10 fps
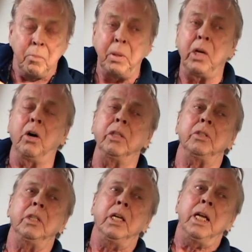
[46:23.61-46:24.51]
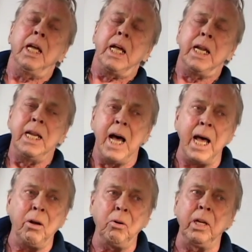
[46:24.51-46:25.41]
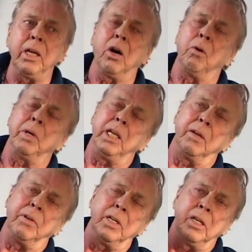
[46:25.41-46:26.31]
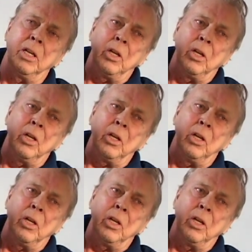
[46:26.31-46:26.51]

Because not only are we giving